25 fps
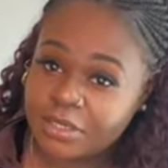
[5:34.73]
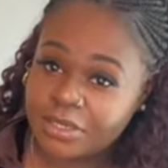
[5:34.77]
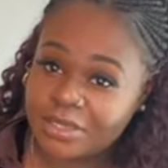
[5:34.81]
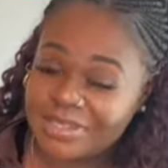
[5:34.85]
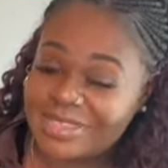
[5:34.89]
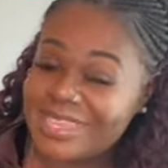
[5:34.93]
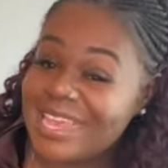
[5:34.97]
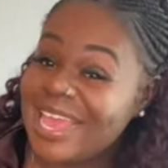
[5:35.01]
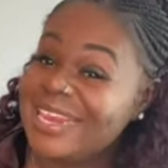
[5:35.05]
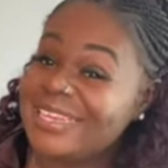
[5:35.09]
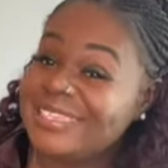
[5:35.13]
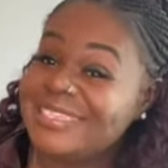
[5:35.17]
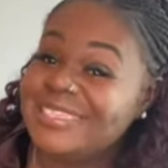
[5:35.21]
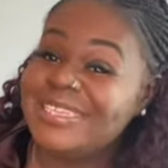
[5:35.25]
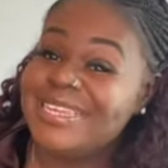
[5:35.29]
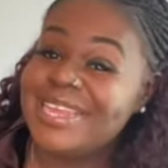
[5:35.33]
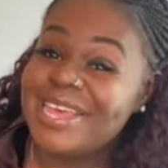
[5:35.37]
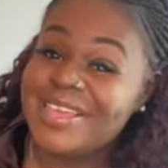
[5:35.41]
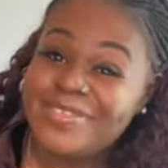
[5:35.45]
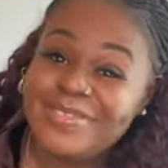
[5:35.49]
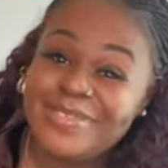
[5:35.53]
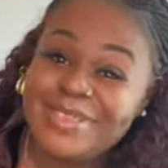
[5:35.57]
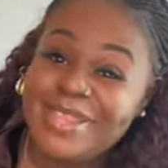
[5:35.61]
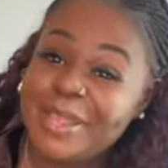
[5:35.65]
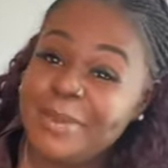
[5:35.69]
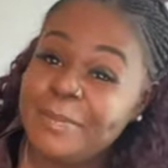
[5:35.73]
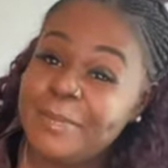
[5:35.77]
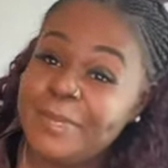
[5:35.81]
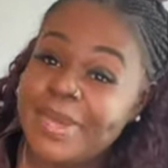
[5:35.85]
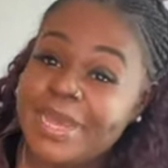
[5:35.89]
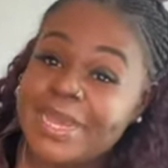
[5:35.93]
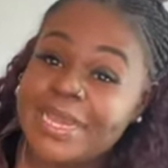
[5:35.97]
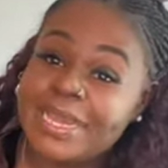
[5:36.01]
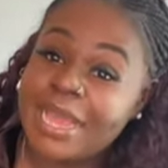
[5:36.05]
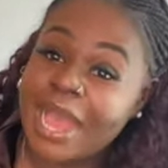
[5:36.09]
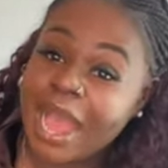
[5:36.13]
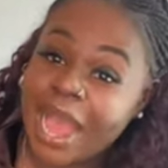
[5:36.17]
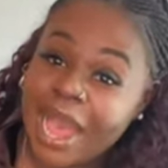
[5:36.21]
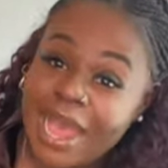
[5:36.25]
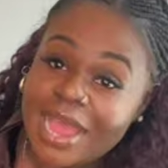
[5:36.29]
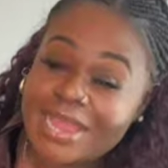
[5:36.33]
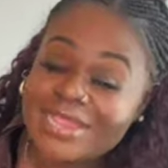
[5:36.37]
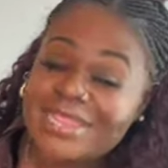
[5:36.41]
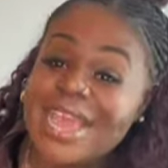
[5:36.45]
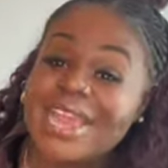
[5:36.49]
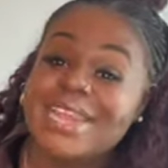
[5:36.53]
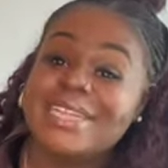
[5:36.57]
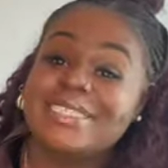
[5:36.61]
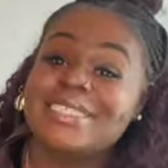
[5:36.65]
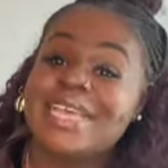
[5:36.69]
That is nothing but God.
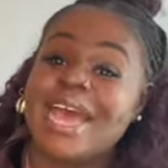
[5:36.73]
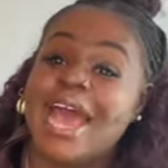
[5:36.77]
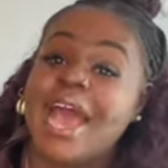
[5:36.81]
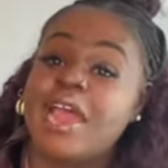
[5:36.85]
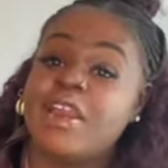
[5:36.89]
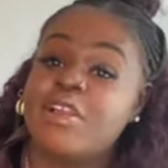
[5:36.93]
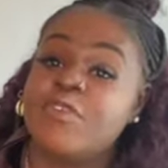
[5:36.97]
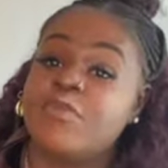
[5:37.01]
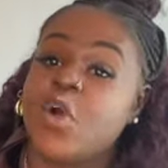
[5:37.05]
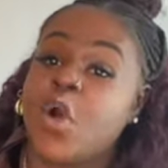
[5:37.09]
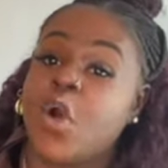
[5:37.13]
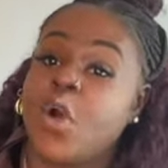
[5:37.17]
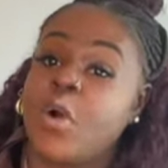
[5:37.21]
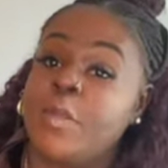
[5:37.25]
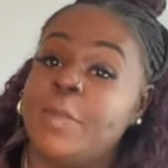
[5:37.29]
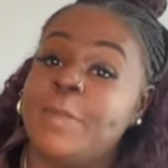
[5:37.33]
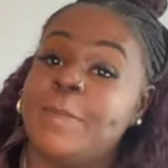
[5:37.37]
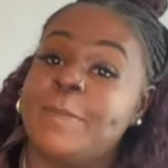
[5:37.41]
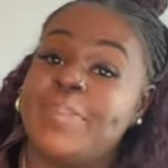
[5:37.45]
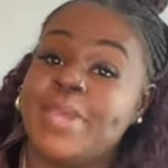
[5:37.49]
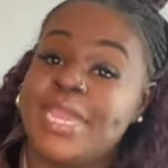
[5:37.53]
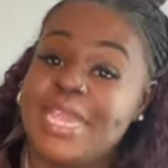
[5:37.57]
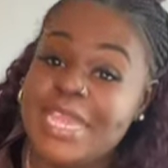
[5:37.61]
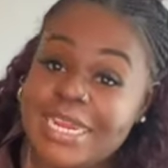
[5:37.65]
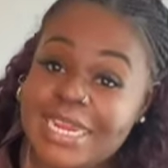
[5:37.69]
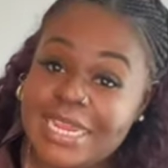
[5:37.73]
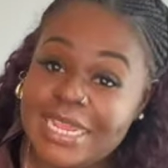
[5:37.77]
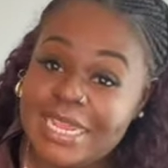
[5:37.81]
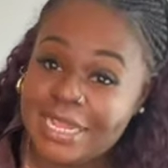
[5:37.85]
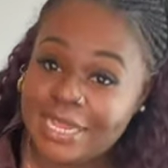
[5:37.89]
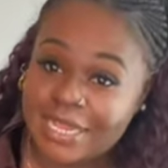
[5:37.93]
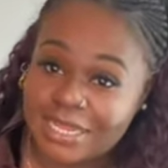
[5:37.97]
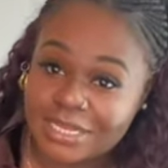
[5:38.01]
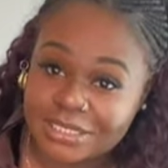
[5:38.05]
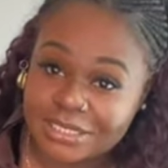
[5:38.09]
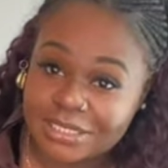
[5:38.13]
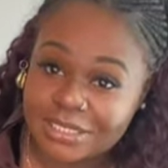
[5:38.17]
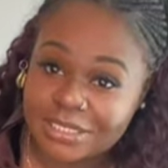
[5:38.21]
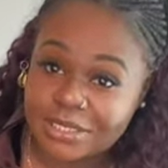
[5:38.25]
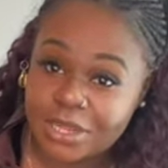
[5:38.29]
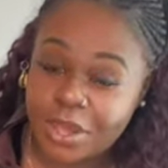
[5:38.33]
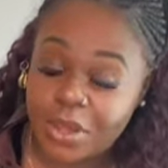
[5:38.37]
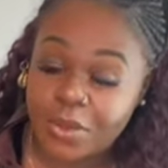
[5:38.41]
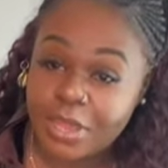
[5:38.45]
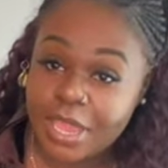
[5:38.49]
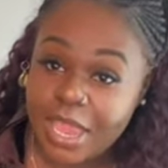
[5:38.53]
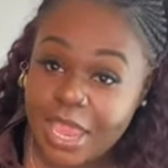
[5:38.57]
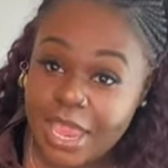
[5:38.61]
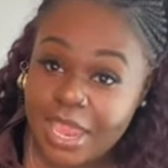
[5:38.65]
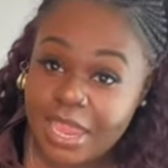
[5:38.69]
That is out of obedience,
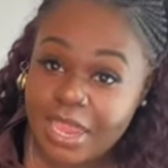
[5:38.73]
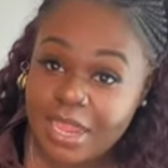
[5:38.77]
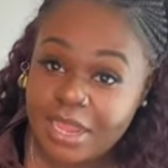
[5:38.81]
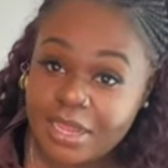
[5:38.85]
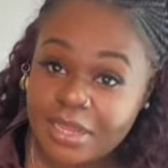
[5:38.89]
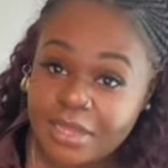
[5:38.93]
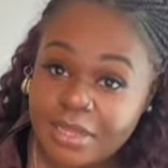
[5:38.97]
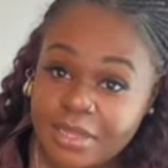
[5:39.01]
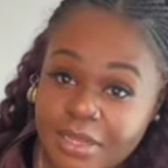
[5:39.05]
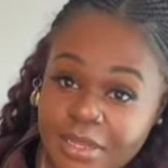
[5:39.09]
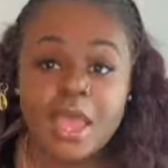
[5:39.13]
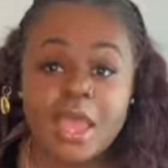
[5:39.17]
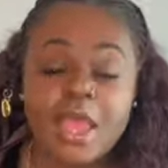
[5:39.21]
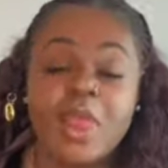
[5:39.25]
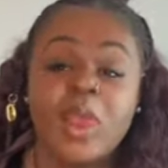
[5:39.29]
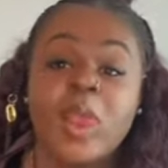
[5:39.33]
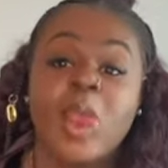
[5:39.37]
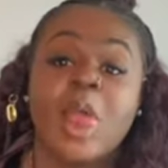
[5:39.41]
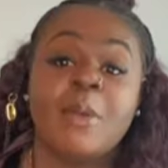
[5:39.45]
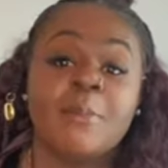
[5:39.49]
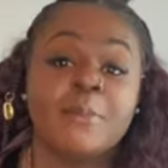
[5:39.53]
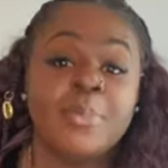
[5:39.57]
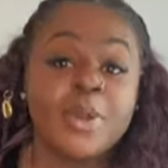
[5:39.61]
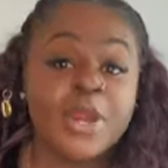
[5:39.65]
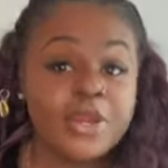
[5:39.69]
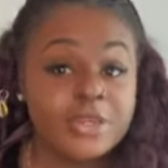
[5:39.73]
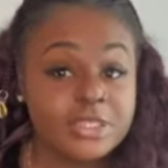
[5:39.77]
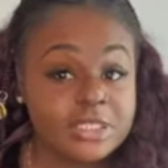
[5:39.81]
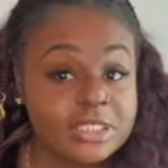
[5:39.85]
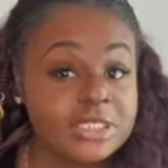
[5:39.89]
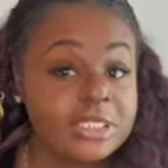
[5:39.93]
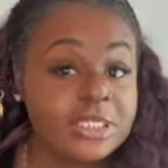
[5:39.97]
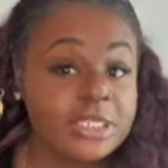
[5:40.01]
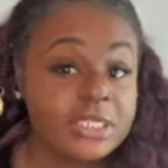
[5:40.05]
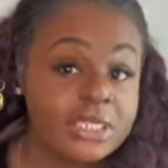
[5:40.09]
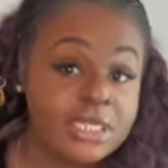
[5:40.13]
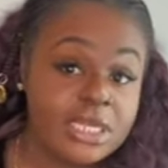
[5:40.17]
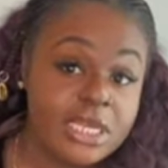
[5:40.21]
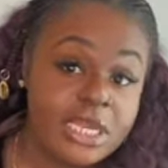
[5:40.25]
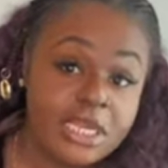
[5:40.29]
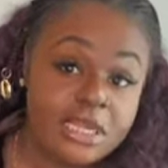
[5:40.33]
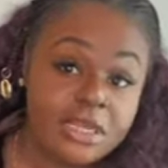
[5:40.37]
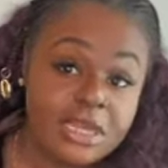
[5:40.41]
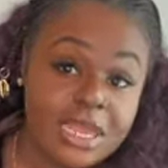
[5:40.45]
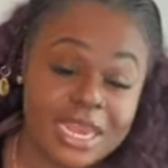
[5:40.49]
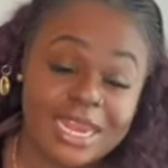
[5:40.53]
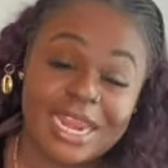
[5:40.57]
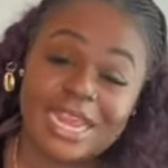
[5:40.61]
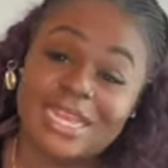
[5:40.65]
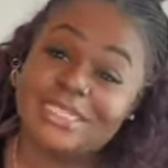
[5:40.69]
okay? Personally,
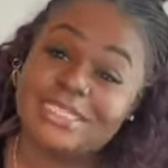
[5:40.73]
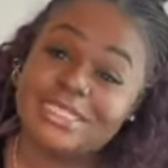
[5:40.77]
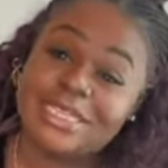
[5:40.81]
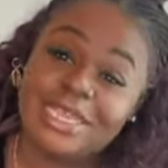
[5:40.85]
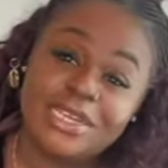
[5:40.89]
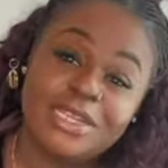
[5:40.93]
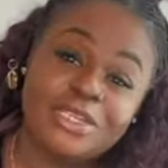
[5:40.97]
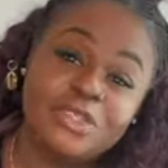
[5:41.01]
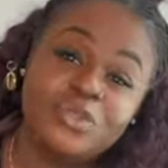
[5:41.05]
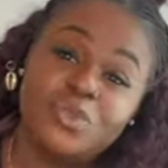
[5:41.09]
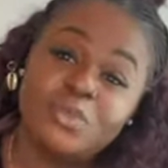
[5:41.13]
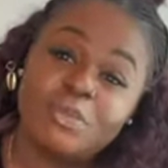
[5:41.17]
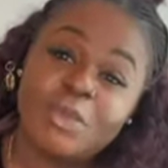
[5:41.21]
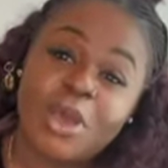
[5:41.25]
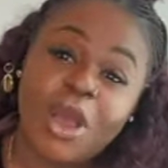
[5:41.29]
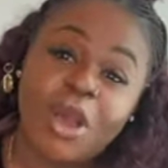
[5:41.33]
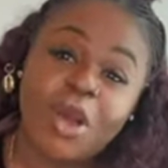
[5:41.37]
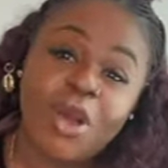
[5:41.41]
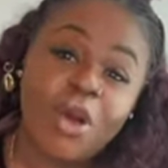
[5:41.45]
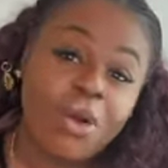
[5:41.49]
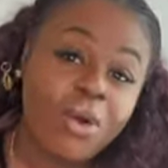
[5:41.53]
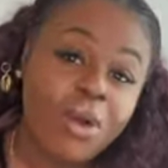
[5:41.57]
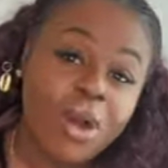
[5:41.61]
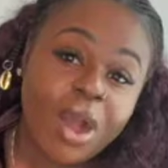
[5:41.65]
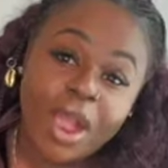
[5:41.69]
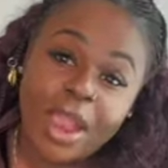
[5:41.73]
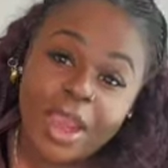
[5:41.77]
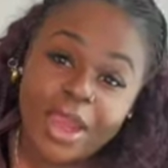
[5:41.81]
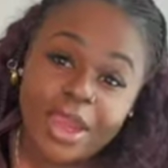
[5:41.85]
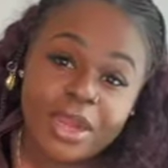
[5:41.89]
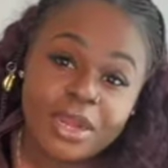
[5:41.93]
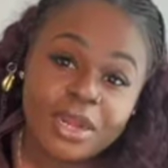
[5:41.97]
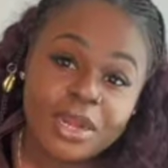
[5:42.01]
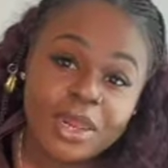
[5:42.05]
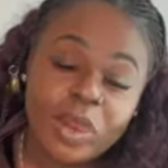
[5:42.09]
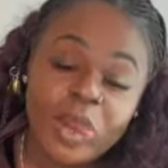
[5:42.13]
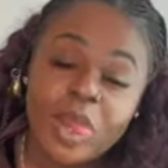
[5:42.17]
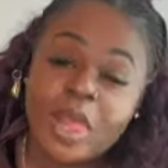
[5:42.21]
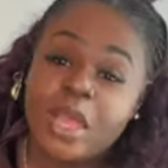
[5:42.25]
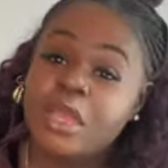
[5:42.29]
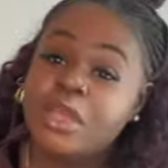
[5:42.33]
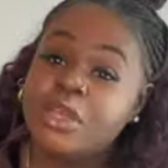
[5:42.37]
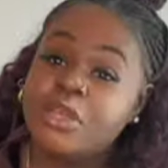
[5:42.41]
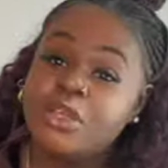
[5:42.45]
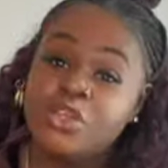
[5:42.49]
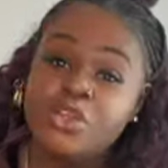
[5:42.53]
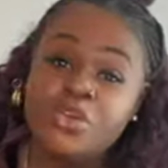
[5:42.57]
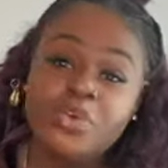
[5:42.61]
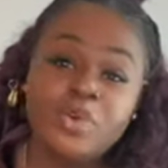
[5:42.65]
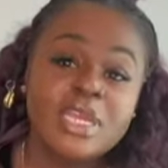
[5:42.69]
and I say this with my whole heart,
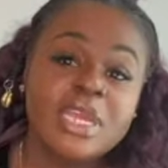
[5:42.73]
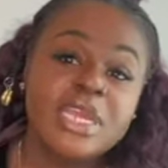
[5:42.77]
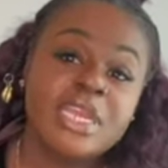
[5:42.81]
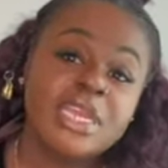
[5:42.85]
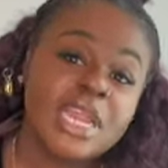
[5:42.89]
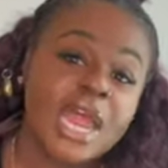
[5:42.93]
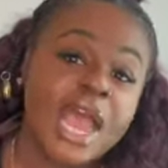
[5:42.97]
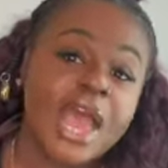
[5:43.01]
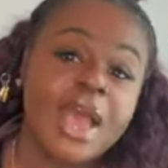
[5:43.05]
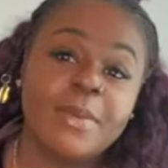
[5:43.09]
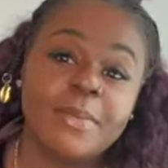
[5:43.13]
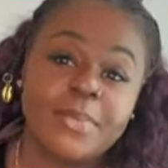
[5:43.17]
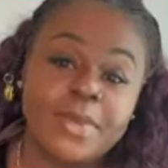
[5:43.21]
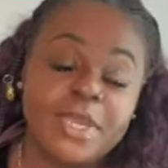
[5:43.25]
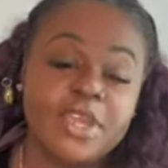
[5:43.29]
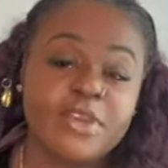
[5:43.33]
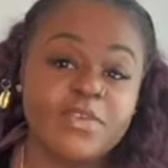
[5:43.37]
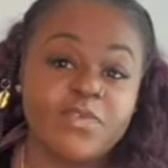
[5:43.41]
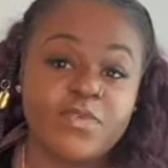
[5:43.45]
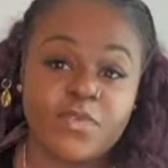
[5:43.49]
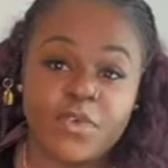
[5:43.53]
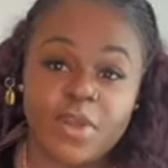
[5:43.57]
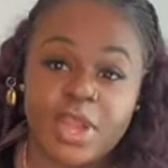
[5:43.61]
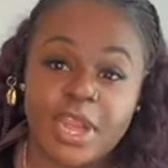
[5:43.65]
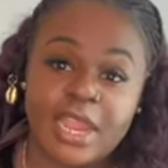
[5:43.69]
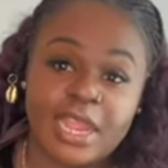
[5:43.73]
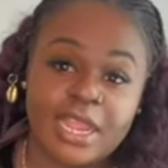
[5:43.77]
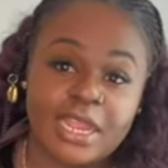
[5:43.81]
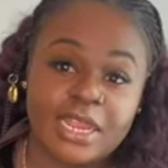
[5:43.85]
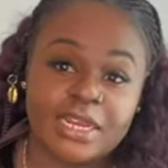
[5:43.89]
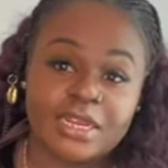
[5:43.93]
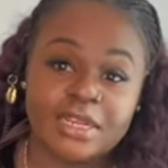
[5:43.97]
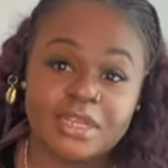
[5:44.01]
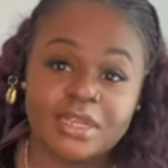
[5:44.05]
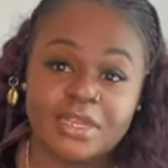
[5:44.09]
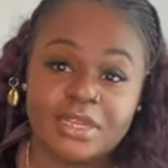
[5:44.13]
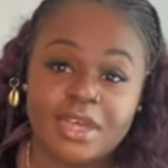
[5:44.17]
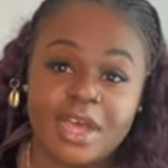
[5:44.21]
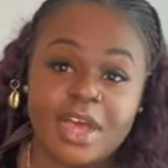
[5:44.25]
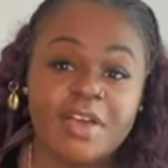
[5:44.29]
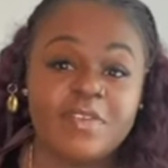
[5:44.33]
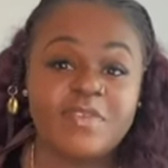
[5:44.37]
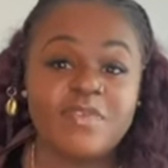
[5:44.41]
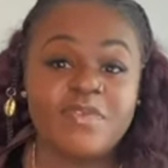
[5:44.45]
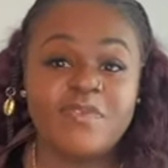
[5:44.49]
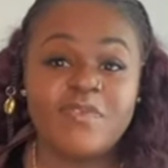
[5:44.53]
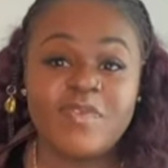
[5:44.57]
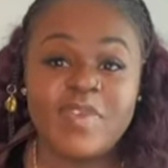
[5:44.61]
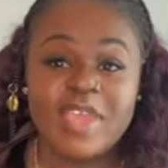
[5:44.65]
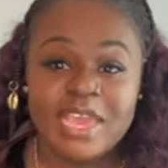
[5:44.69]
you cannot be afraid
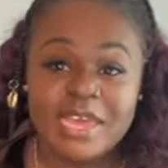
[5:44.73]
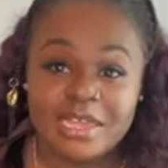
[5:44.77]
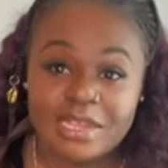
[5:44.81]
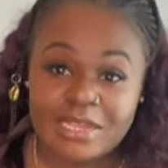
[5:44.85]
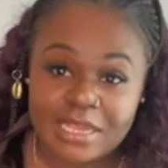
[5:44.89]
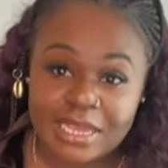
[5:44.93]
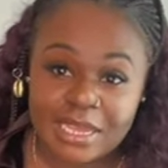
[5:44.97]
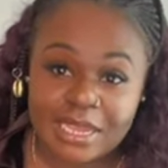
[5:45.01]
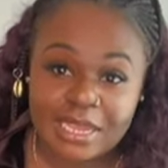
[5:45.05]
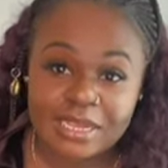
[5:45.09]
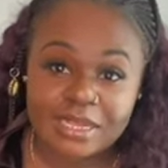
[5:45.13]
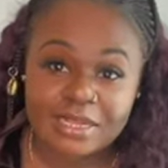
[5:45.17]
of failing.